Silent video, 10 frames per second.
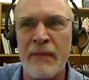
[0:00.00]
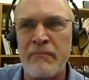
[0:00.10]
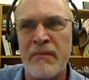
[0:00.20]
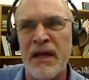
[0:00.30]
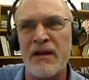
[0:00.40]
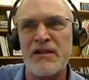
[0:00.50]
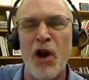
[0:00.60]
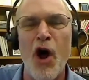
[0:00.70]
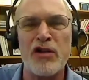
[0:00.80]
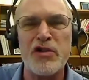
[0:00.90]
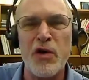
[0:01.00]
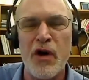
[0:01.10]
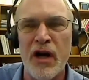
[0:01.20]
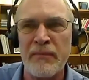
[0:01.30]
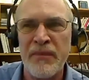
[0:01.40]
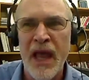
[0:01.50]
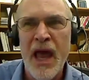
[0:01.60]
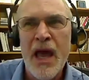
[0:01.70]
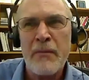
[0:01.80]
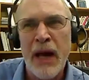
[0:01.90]
and it's a long story.
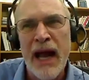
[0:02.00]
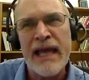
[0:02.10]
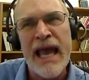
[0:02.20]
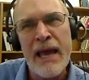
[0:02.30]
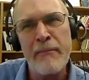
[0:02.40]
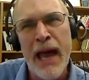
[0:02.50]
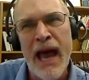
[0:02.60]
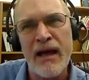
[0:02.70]
But I came back